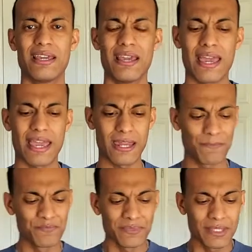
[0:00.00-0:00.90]
And
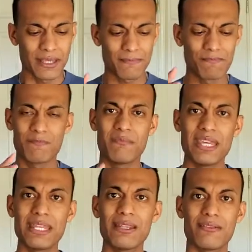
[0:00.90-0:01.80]

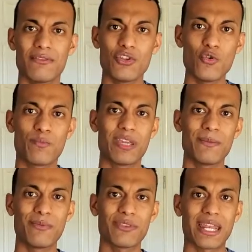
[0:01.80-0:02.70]
meeting new
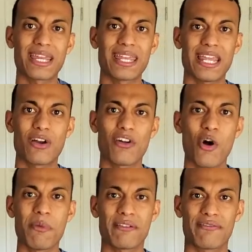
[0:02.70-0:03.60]
people that I can now call
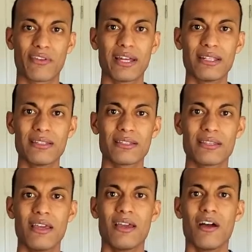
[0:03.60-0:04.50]
my friends,
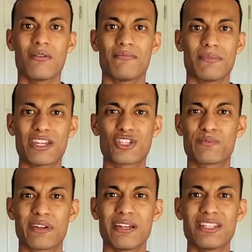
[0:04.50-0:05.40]

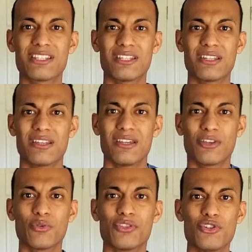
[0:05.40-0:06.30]
experiencing
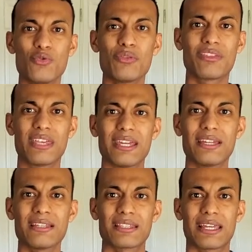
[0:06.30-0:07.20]
those new
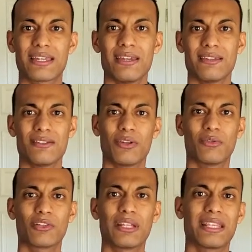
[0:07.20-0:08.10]
things, like,
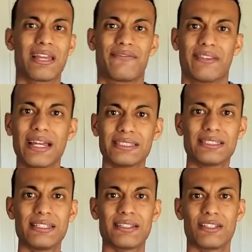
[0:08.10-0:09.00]
learning life
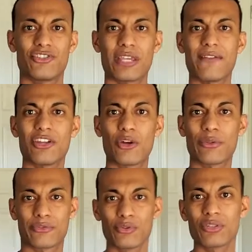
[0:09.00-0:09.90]
lessons and just having to go
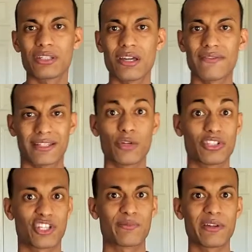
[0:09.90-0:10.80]
through stuff, like those
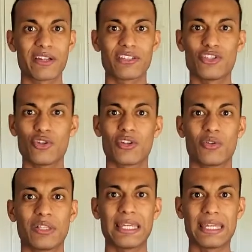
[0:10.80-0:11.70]
experiences you can
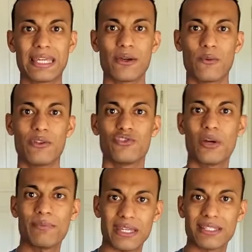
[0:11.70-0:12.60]
only get when you
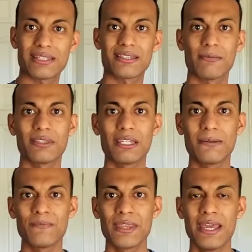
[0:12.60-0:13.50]
jump into
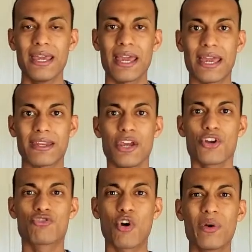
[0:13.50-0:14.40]
something, and
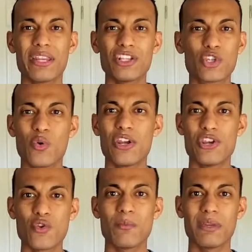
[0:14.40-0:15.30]
growing into a
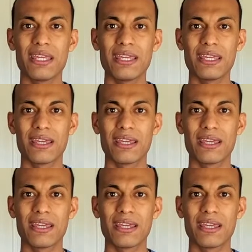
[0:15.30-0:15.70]
new me,